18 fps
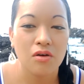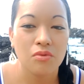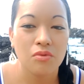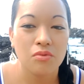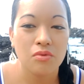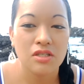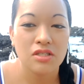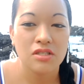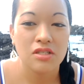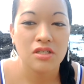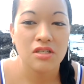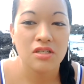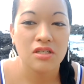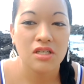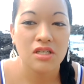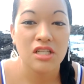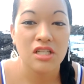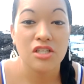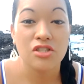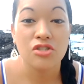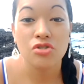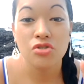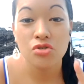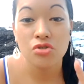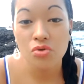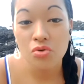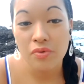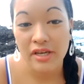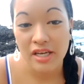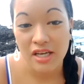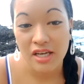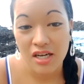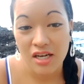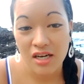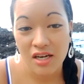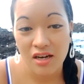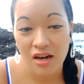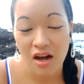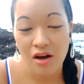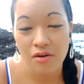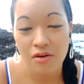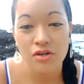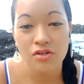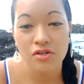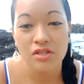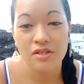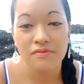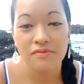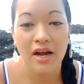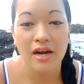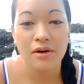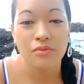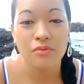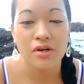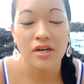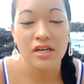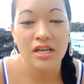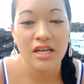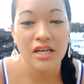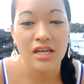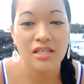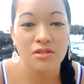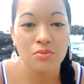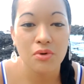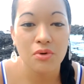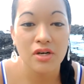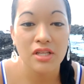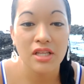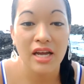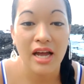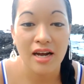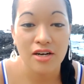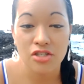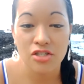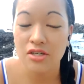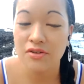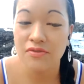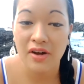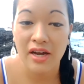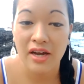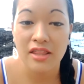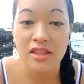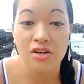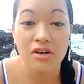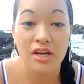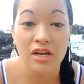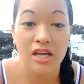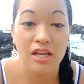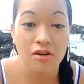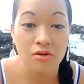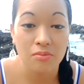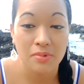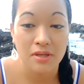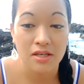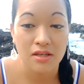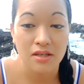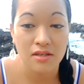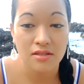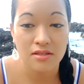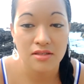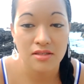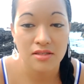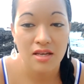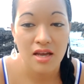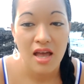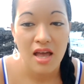which in the doing of their divine work, is where they actually find their inner peace.